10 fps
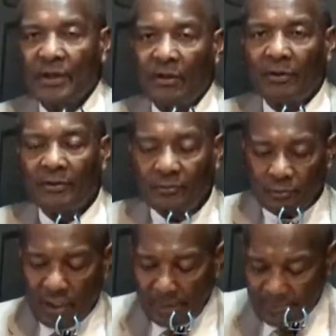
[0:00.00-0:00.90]
Carolyn
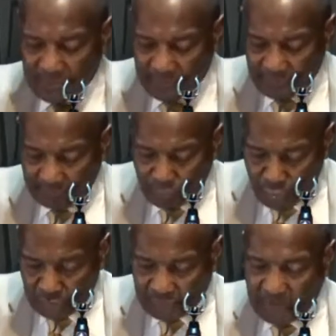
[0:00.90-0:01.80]
Robinson
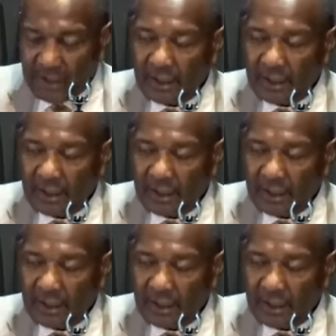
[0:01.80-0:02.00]
Brooks,